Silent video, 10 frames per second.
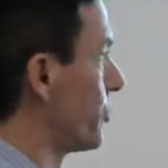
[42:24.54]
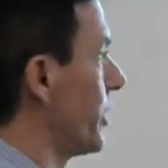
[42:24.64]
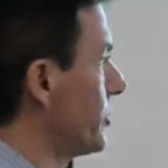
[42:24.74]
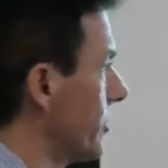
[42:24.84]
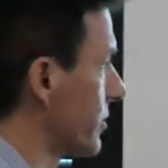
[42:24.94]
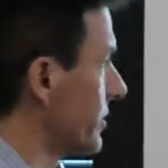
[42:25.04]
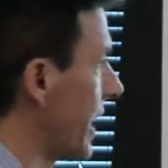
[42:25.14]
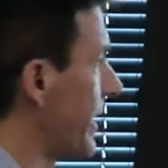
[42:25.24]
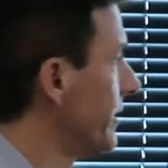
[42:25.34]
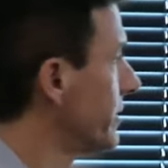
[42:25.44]
in traditional
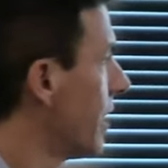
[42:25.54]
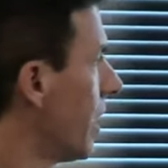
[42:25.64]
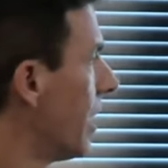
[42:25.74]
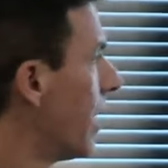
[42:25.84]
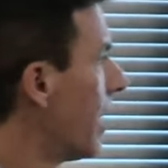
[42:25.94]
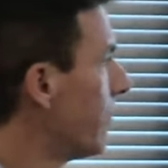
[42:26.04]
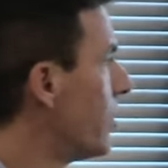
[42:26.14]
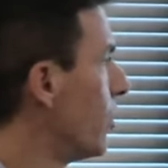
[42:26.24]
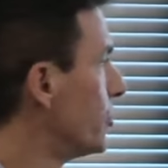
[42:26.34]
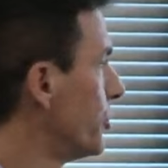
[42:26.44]
societies, of
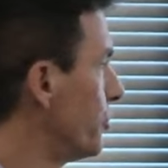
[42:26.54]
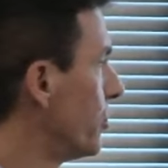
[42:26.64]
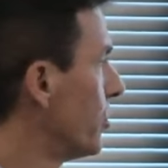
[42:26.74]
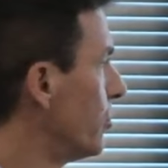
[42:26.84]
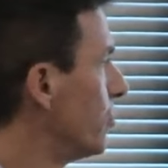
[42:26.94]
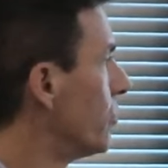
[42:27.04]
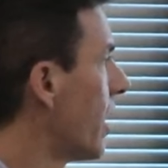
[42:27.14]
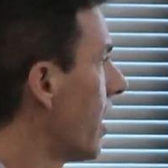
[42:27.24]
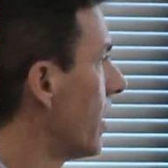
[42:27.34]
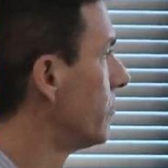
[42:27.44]
those who, who
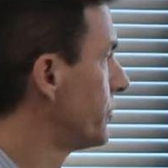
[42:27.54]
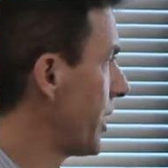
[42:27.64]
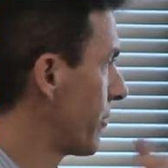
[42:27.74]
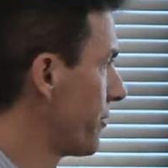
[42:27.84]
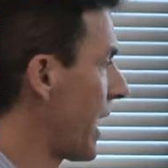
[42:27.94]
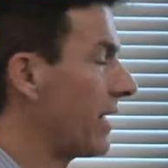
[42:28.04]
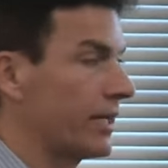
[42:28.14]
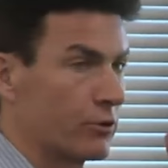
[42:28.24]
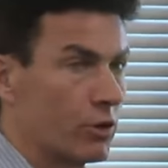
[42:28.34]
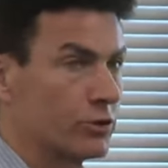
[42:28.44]
uh, share their
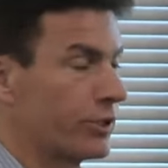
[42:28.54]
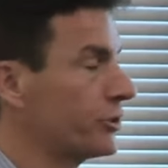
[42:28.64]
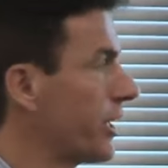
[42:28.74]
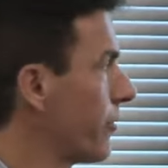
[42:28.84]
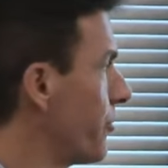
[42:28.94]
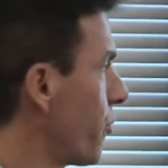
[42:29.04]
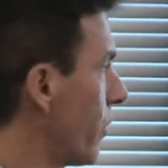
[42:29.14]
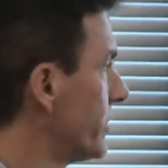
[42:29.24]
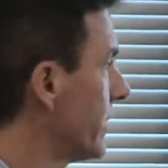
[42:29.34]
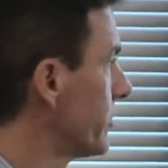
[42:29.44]
dialect are also going to share their
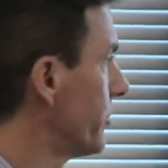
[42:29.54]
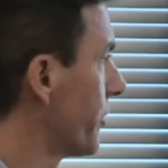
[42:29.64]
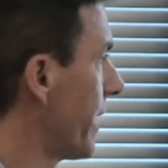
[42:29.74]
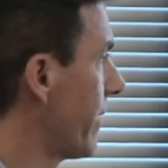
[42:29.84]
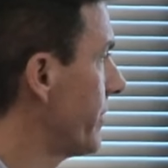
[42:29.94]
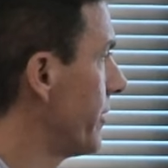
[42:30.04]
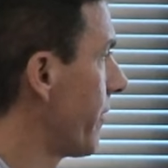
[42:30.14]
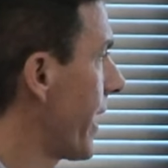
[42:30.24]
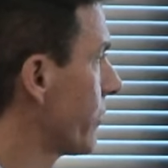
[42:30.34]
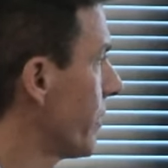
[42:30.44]
norms. That's who they're going to have to
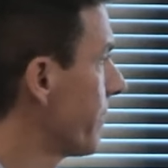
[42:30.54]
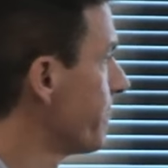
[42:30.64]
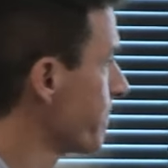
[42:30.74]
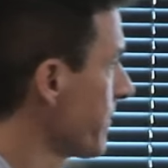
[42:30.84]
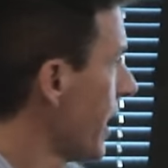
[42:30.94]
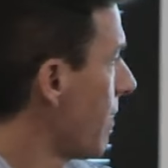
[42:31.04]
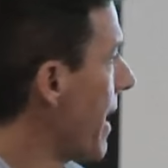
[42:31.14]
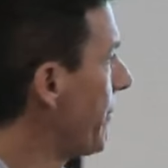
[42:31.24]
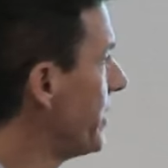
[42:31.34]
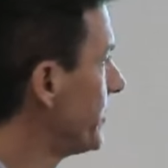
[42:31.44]
interact with. I'm
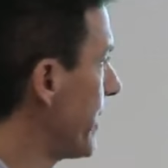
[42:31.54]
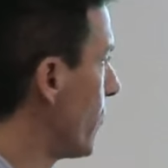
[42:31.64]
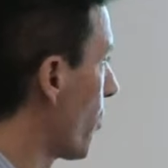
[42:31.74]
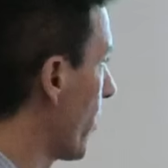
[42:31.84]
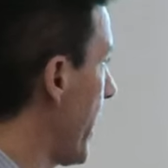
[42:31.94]
happy to say more